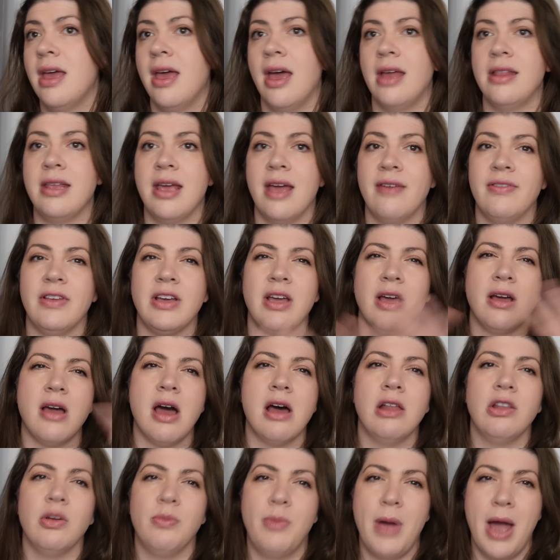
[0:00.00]
and they have like a
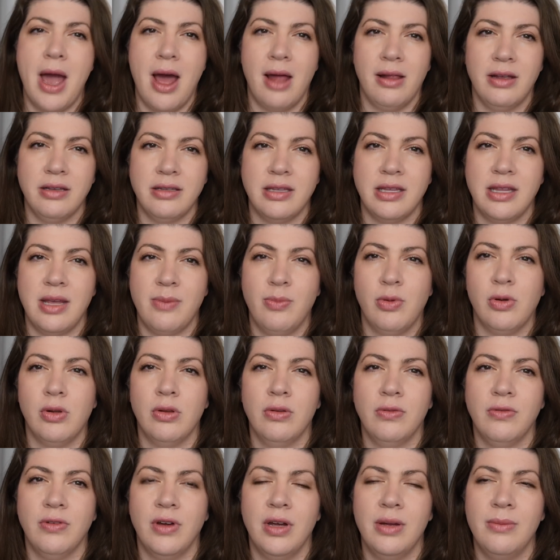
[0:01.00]
color palette that they
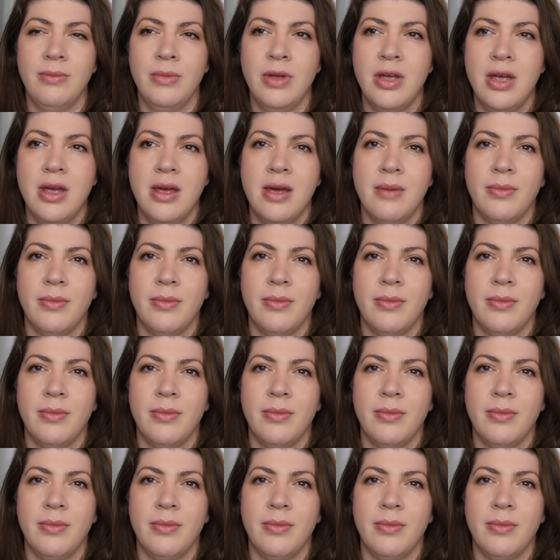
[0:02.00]
pull from,